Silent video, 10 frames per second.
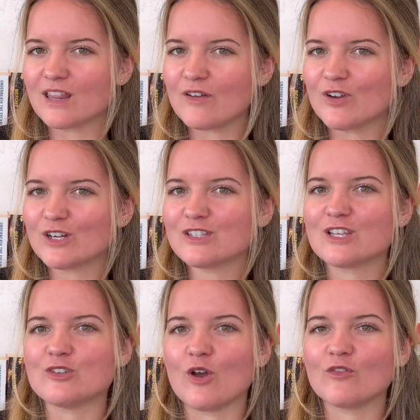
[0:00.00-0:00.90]
lovers,
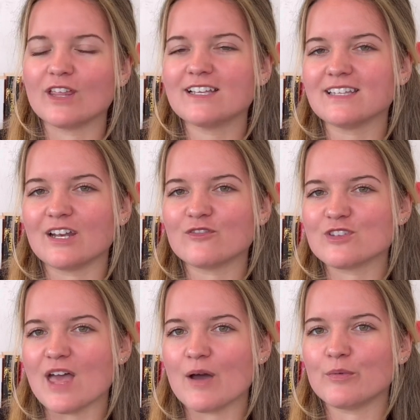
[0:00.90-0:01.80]
so I'm really excited for
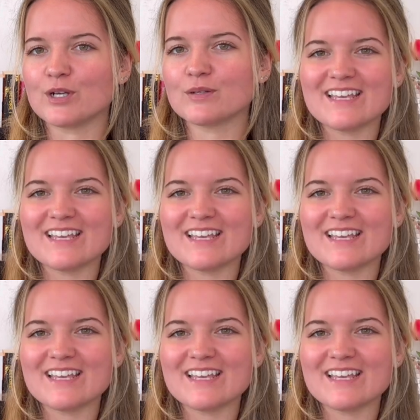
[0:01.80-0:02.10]
that one.